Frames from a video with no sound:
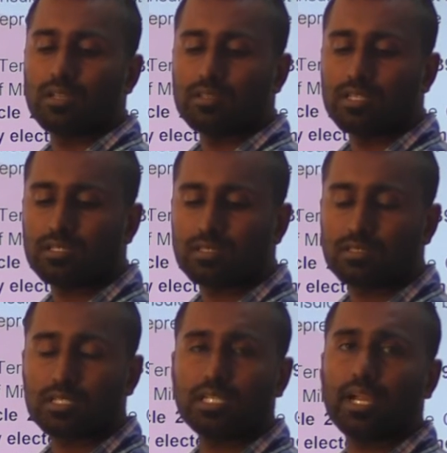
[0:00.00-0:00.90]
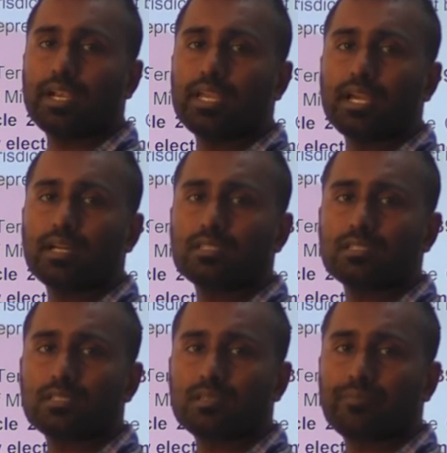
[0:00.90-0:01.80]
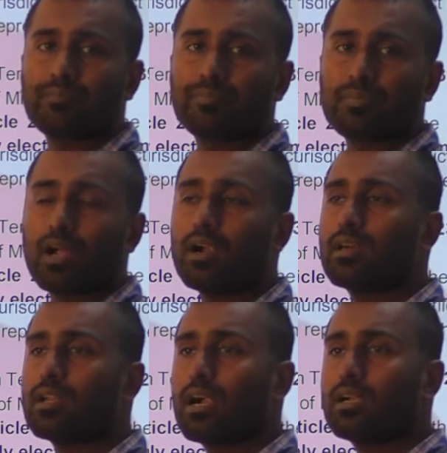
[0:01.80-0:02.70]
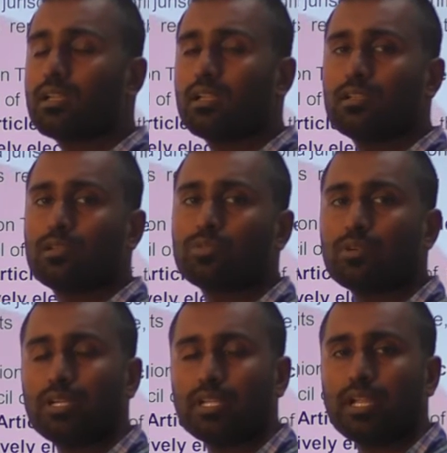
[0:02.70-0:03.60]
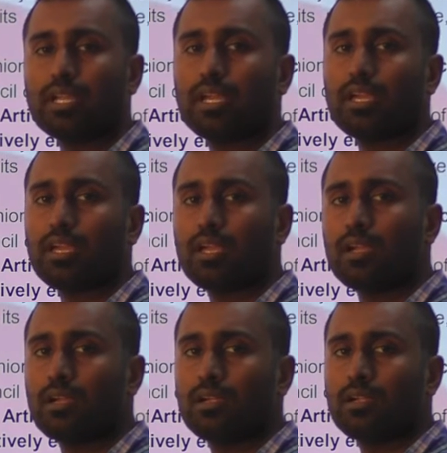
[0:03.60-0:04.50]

These three ideas under Article 239 AA